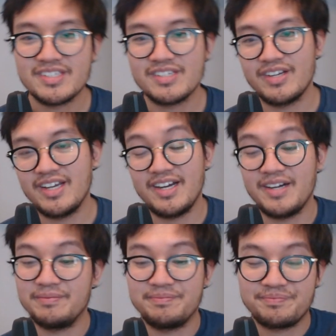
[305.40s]
So
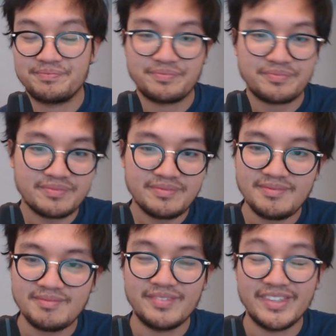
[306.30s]
yeah,
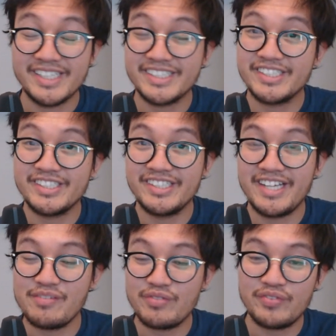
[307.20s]
not such a good
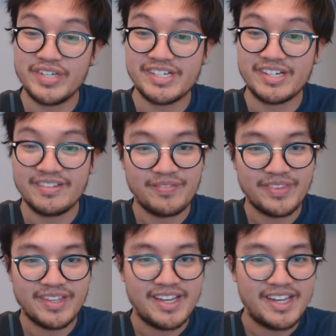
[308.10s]
game for Fischer.
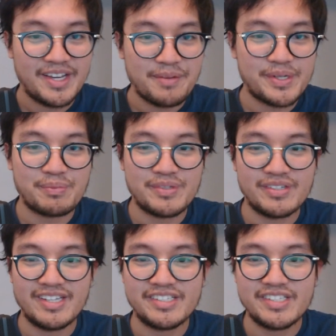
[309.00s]
Bishop to
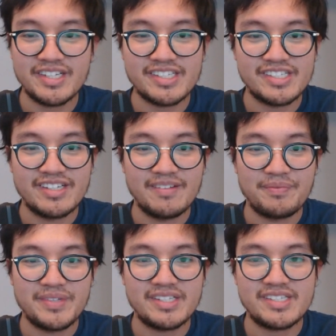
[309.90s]
e6,
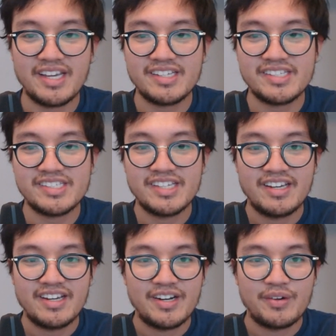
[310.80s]
d takes,
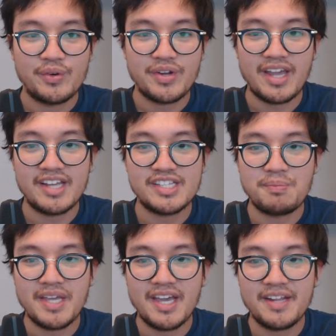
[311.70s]
rook a to
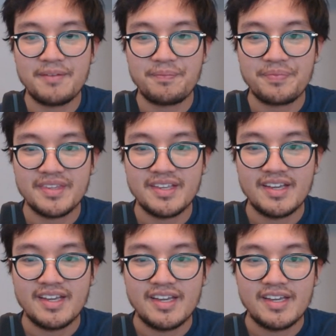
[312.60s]
b8.
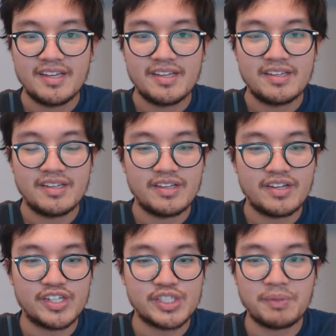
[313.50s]
You
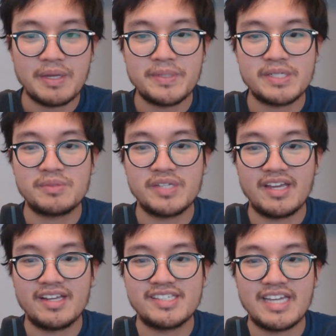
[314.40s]
can also play bishop to
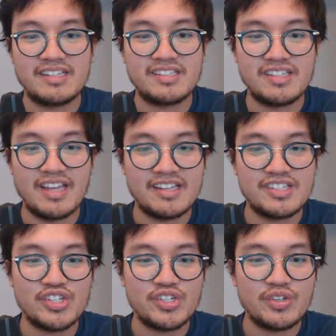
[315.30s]
x8
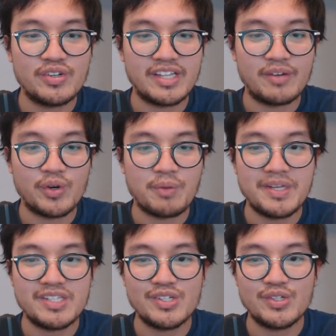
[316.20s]
a2, then rook
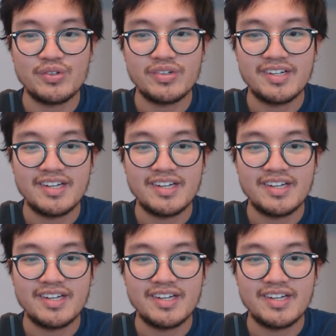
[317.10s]
b2,